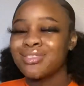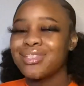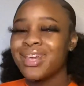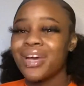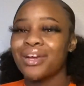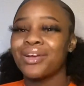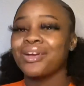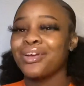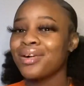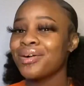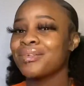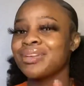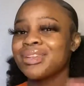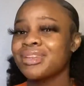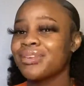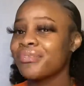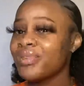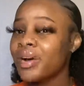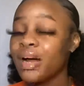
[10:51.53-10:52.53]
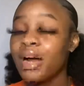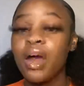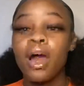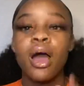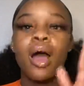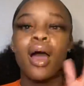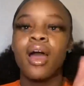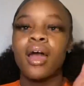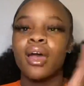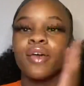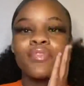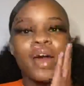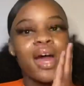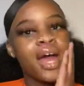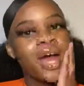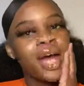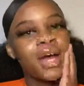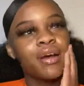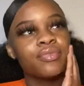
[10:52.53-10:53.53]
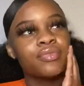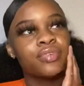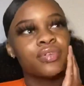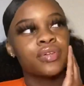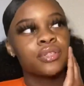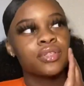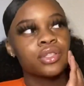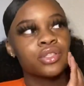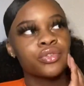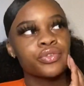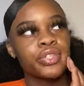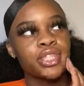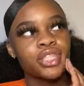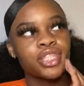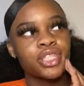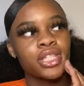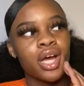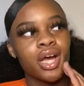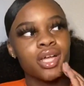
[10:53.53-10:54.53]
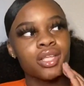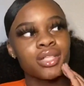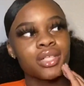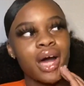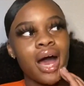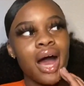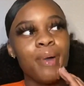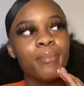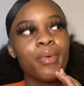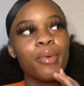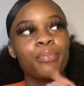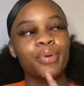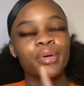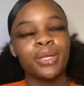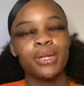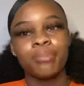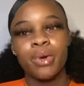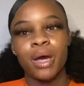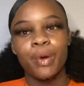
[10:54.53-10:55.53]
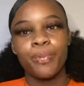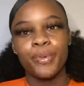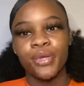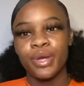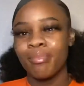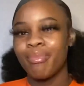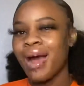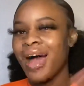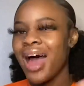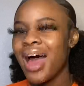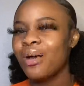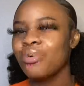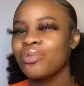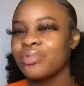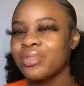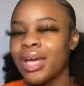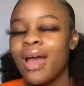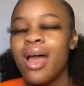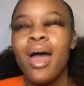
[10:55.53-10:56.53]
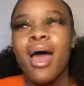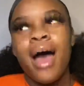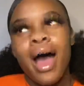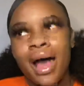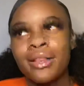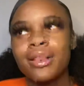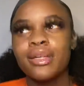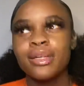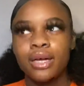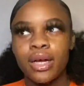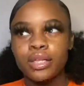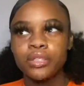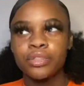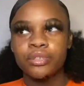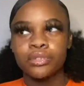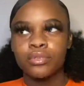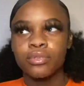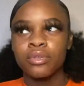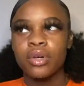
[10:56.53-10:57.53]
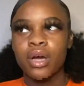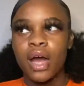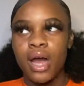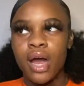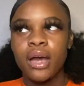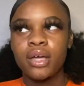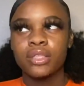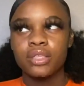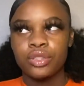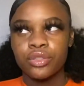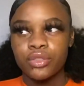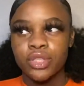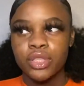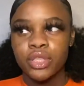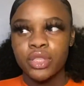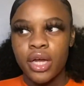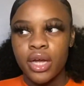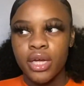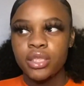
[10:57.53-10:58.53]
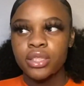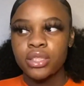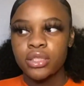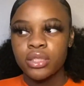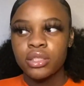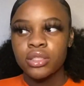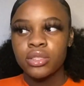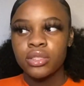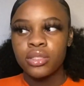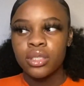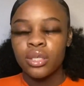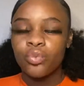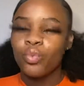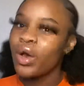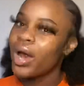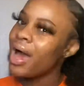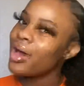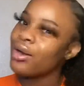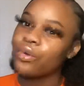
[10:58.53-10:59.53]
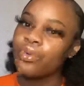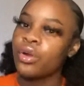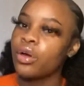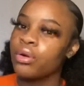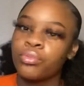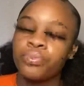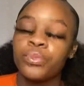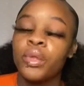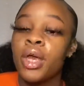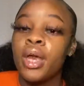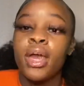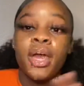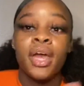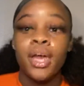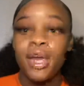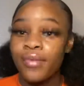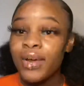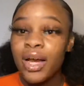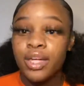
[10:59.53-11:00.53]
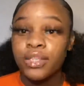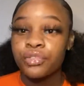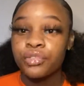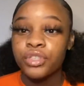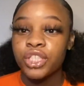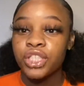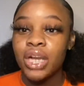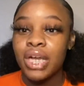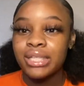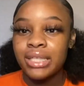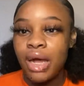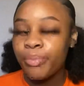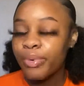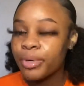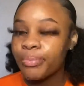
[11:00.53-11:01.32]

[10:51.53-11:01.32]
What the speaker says: girl, get the fuck. If I have screenshots, I'm gonna put them up here, but I think I do. I have the screenshots. Well, I don't know. If I have screenshots, I'll put them